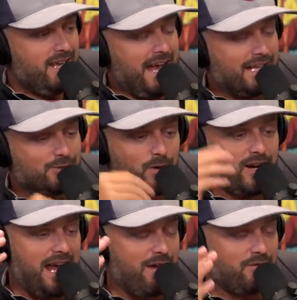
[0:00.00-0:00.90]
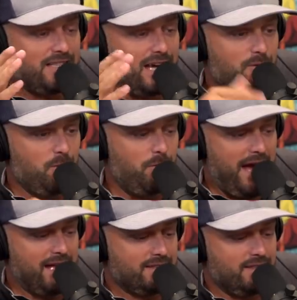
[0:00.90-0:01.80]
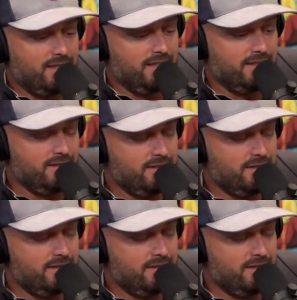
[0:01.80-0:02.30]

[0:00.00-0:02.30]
I swear every time you passed a